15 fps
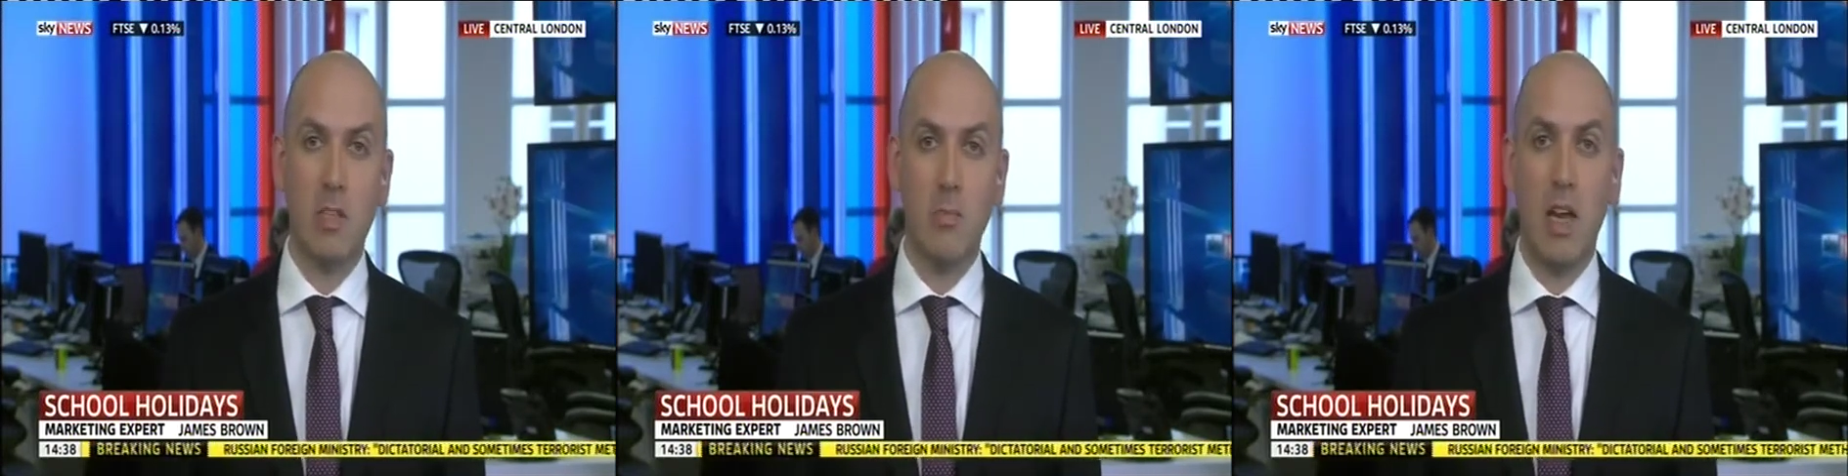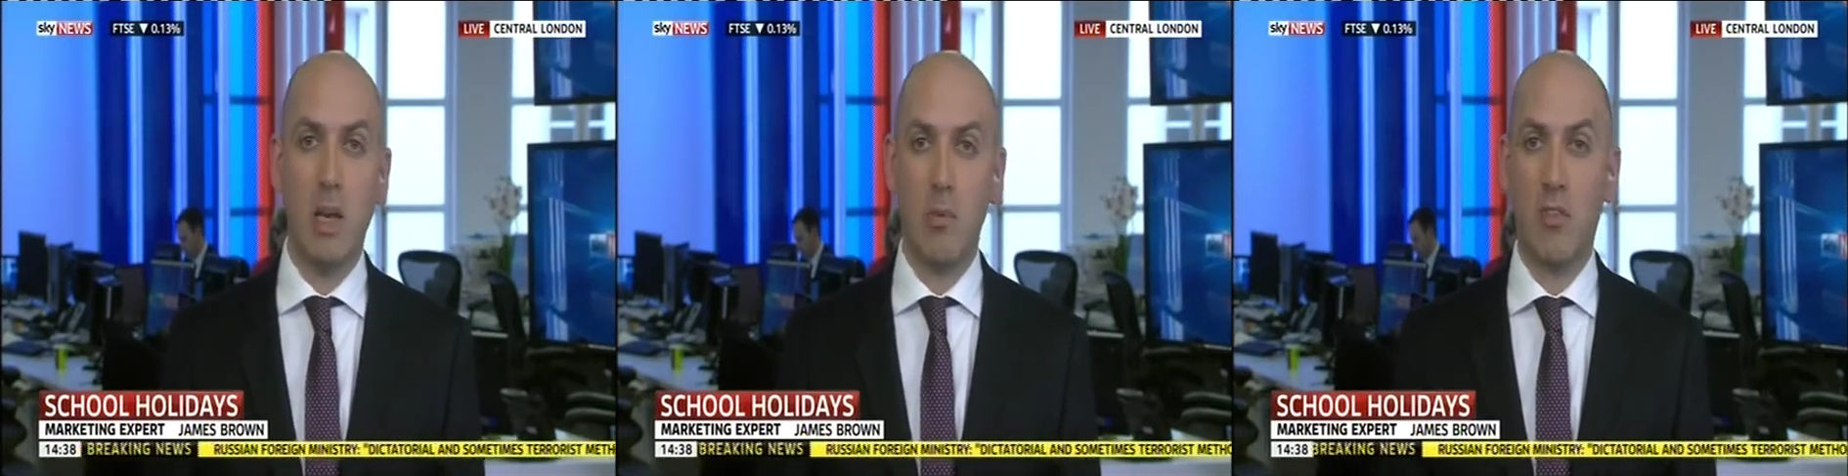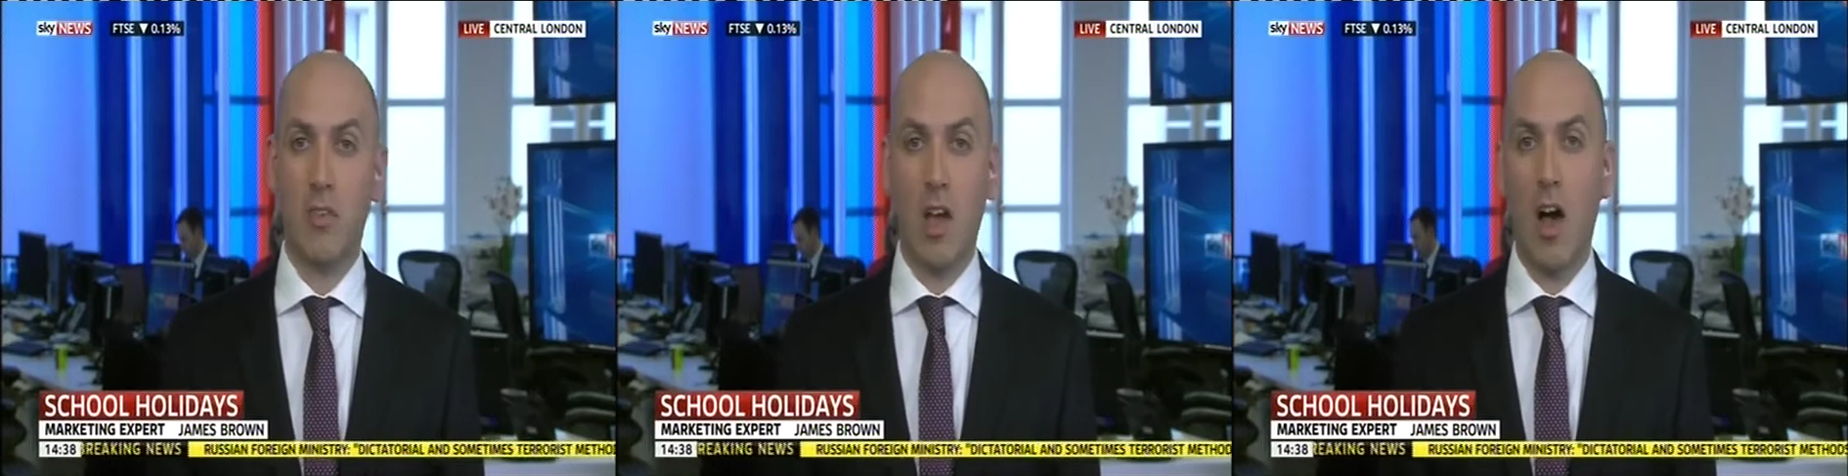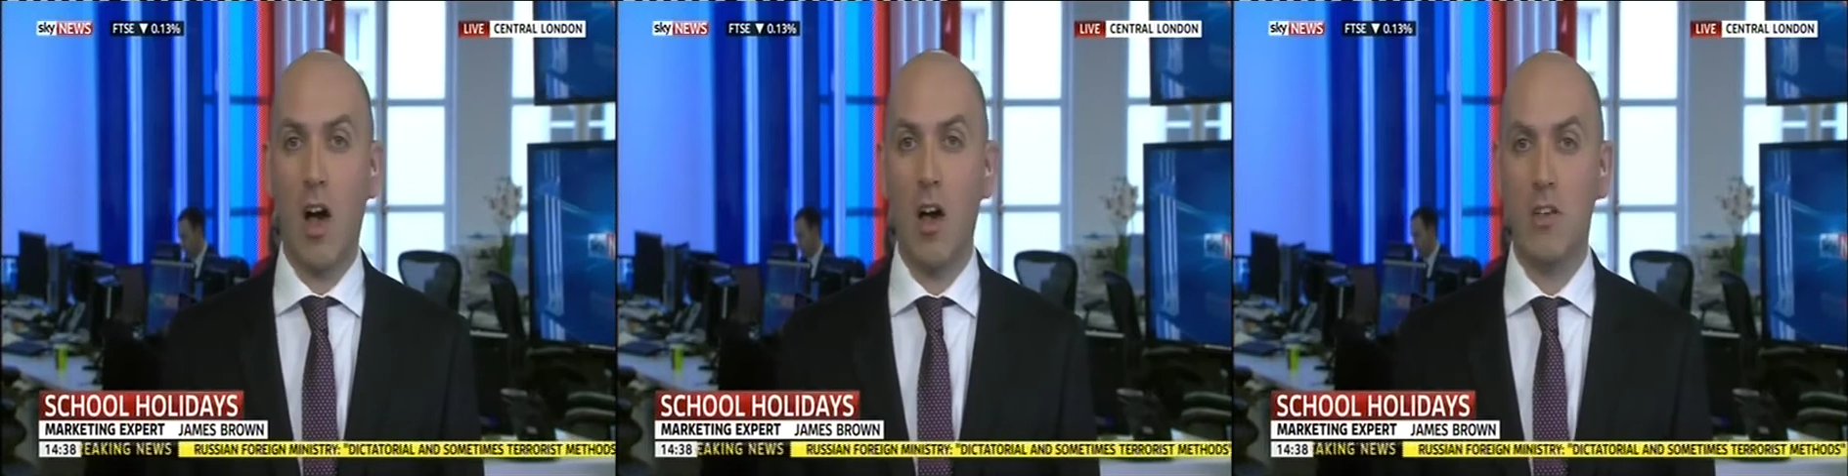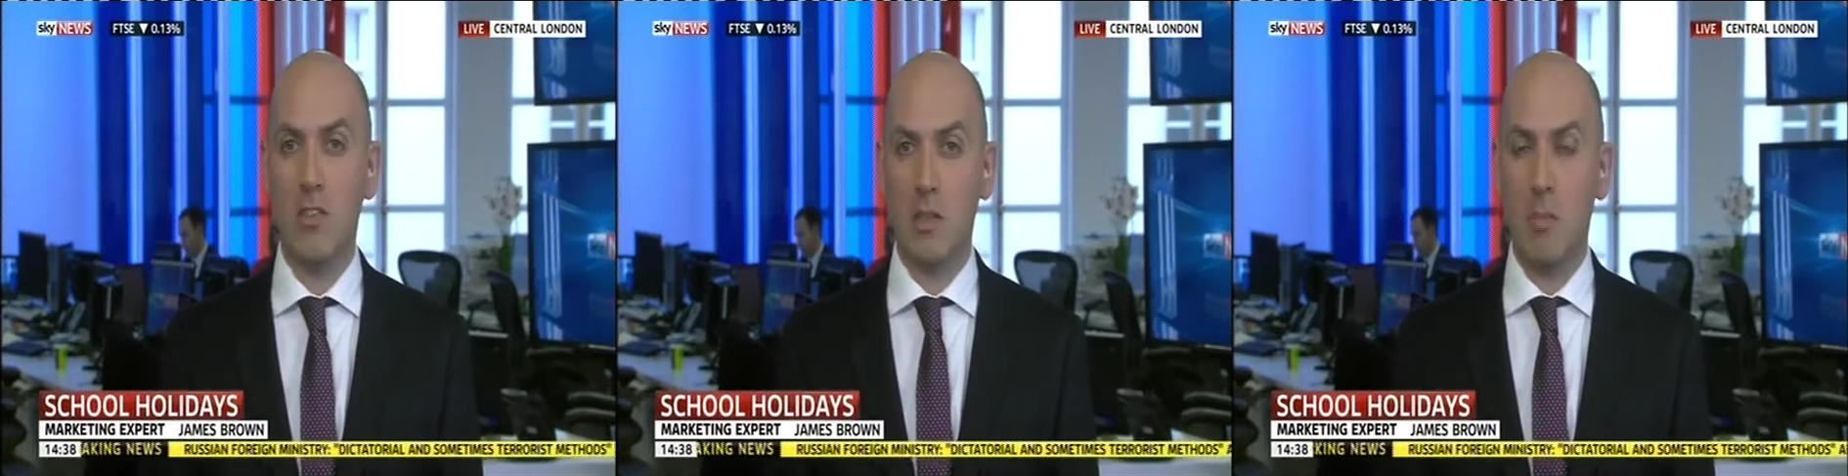it's made up of
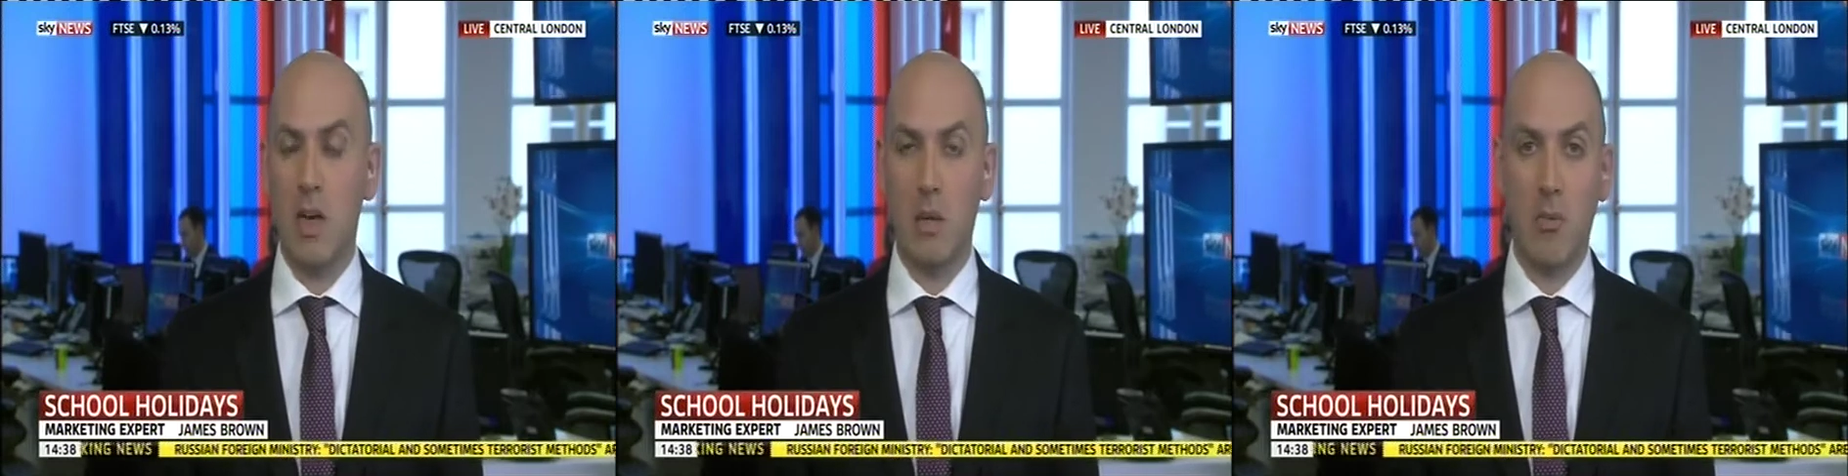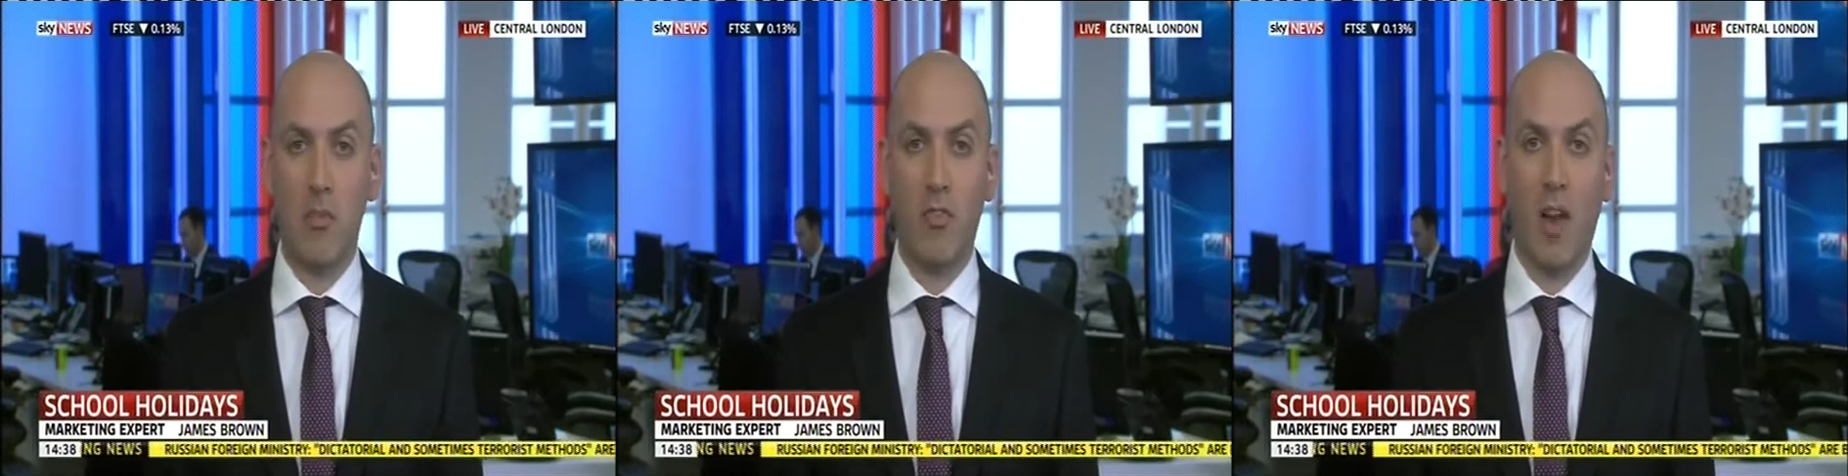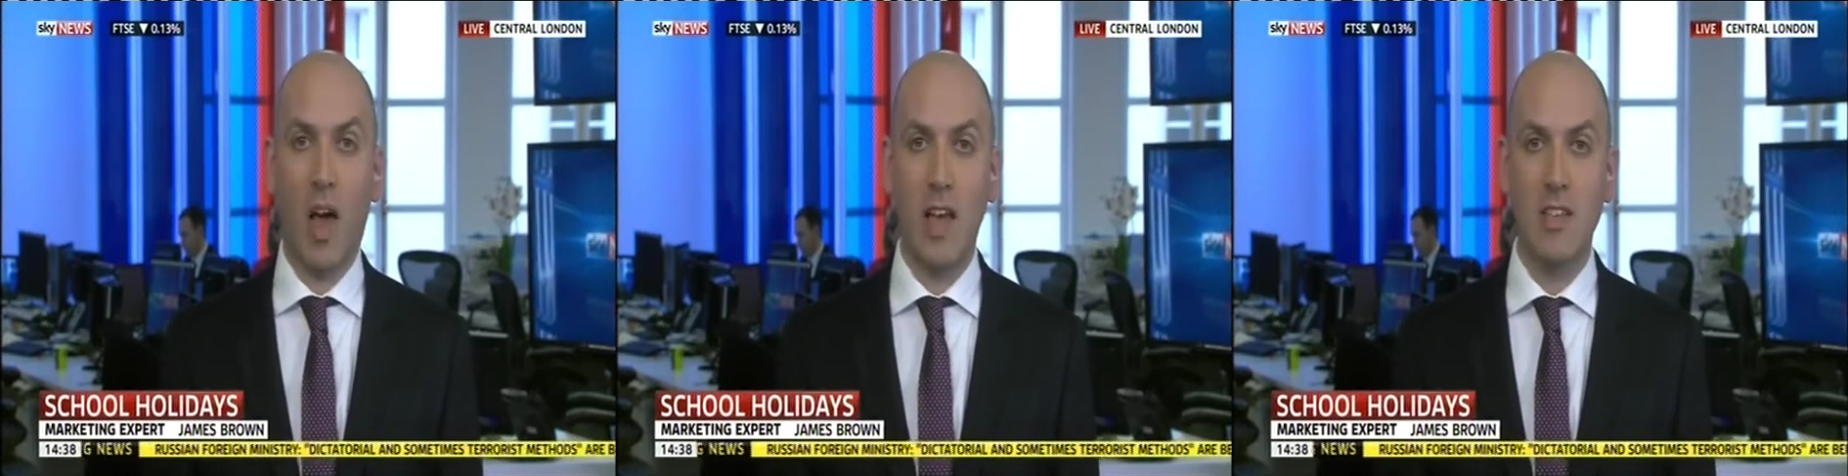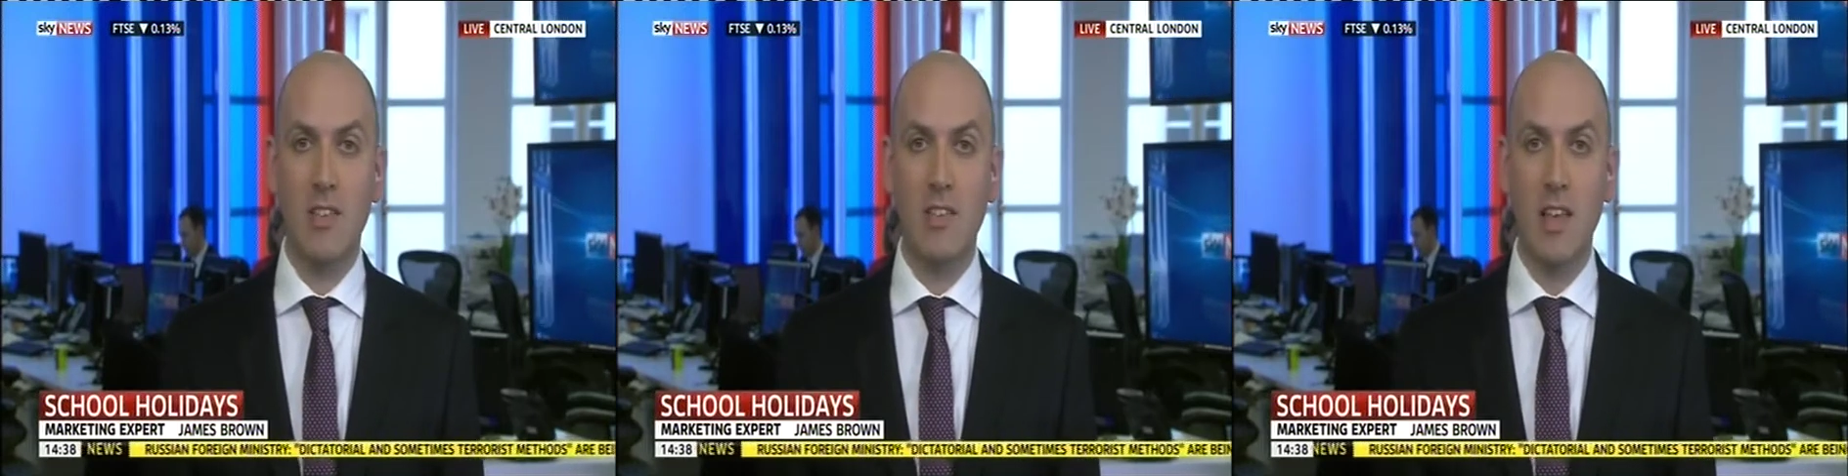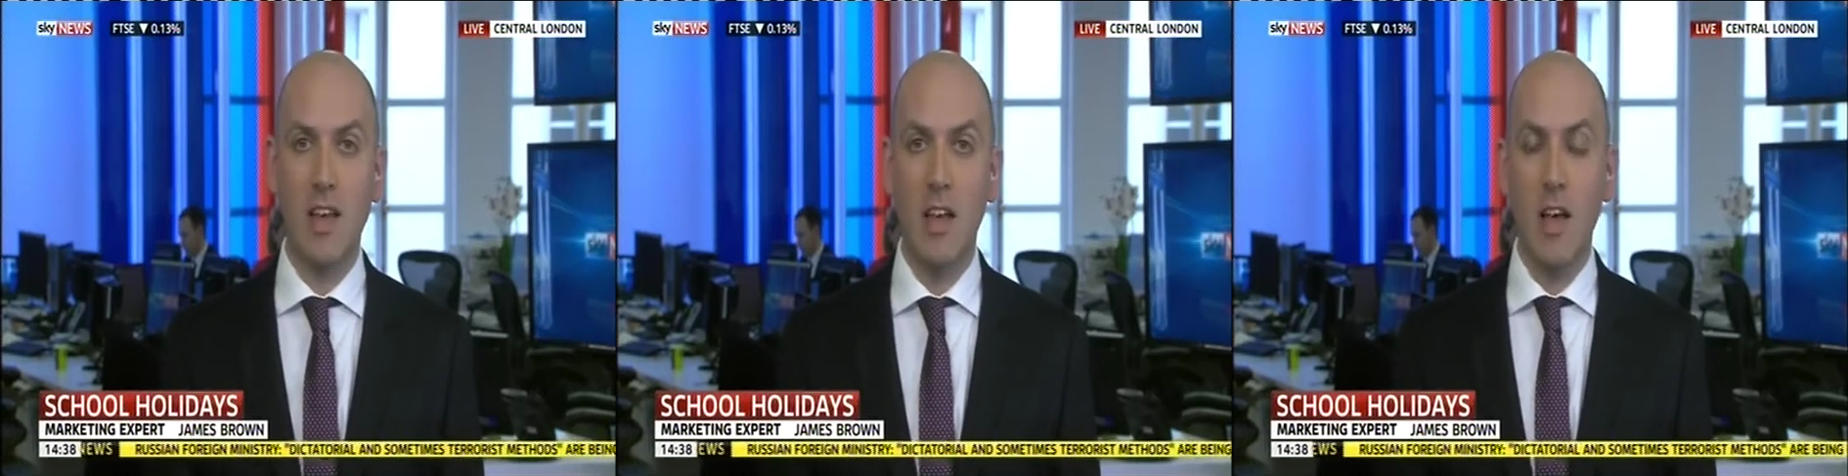cars, it's made up of
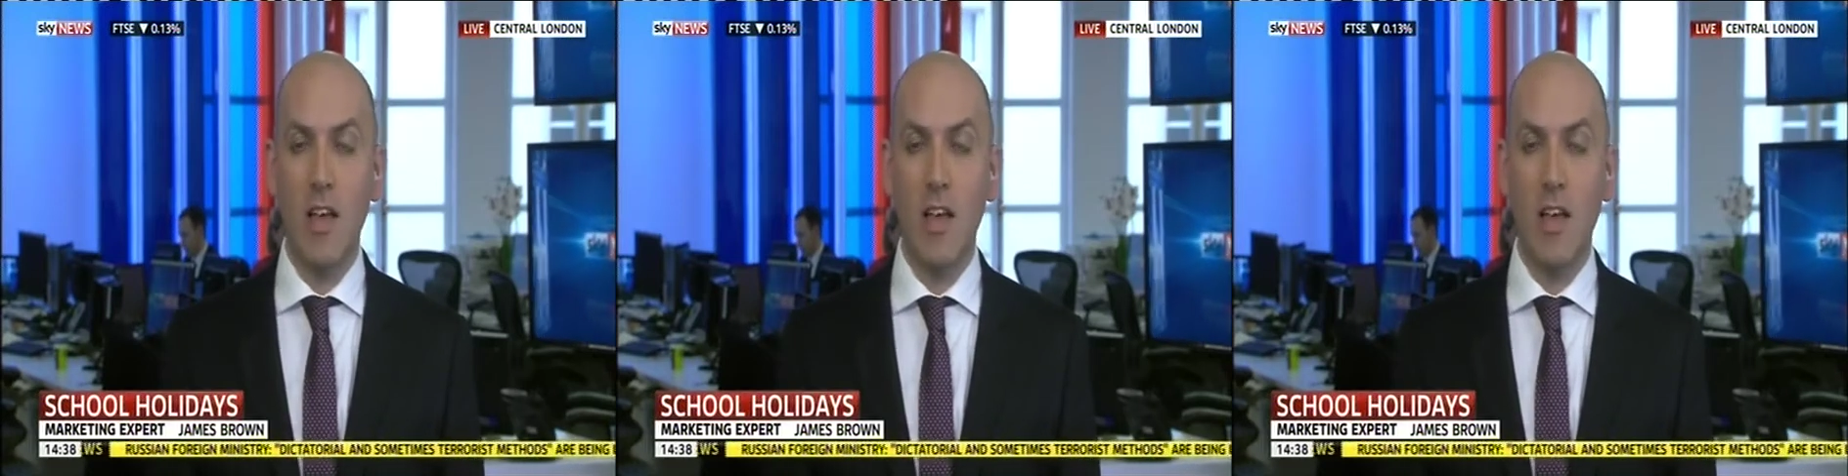flights.